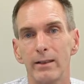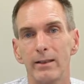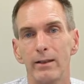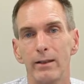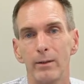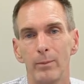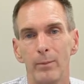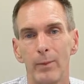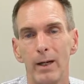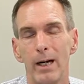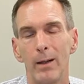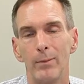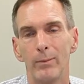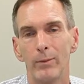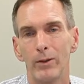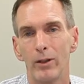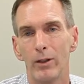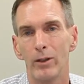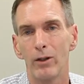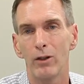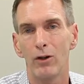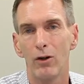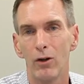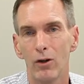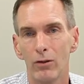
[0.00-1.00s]
the pump to
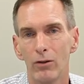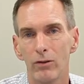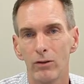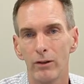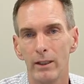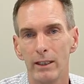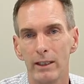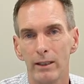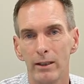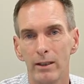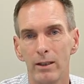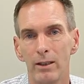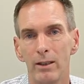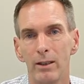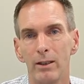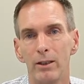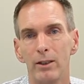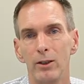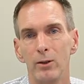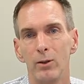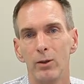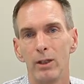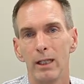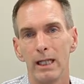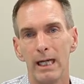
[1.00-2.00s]
the concrete.
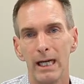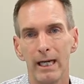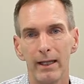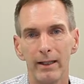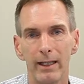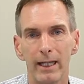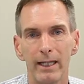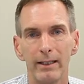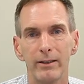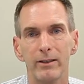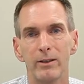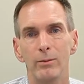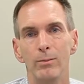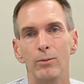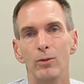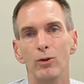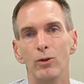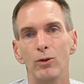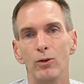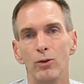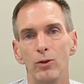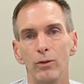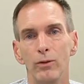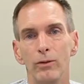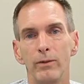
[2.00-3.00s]
You allow that to
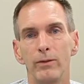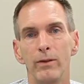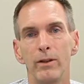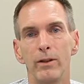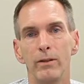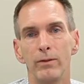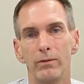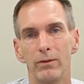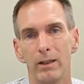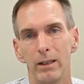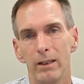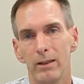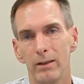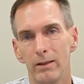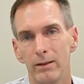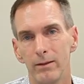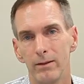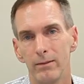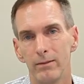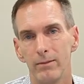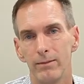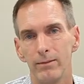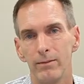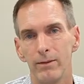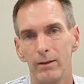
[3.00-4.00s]
move
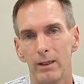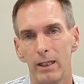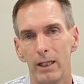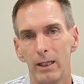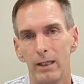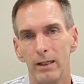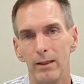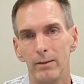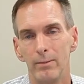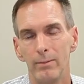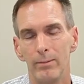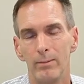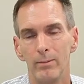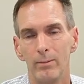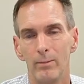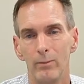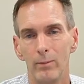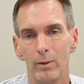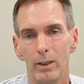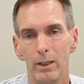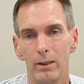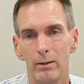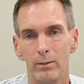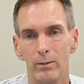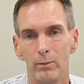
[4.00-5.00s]
relative
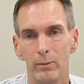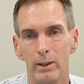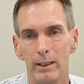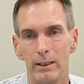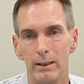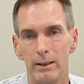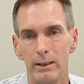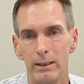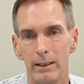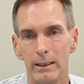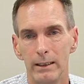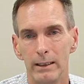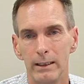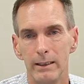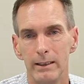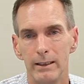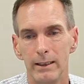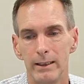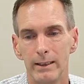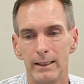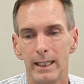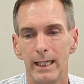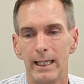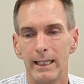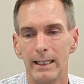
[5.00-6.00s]
when the
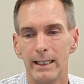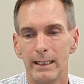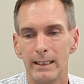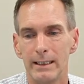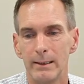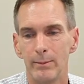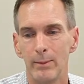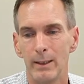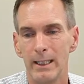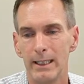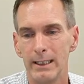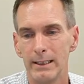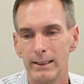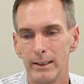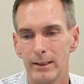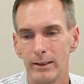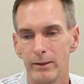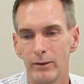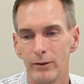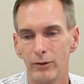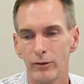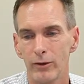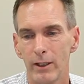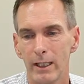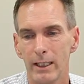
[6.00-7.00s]
tank expands and
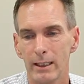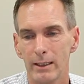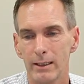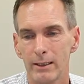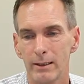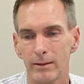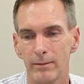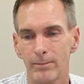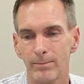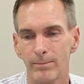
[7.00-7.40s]
contracts.